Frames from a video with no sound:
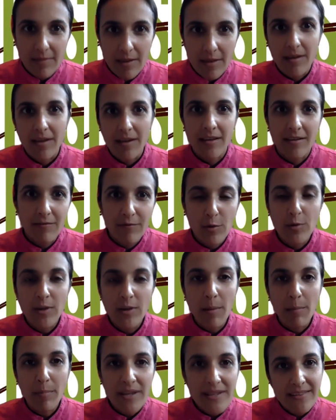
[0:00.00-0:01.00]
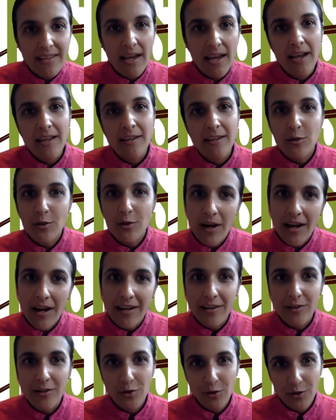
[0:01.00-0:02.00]
the food companies kind of try
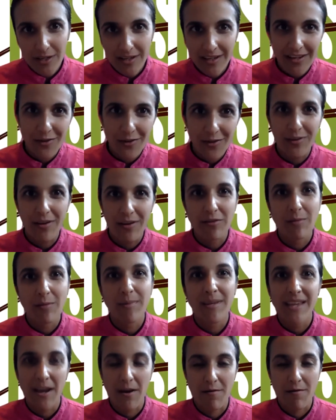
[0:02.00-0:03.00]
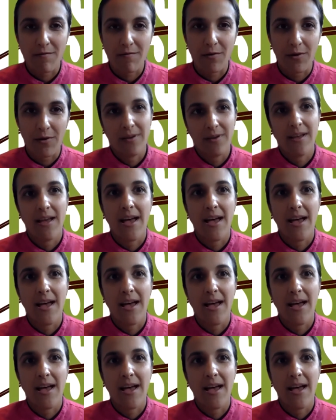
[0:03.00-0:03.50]
to trick you, so you have to be careful.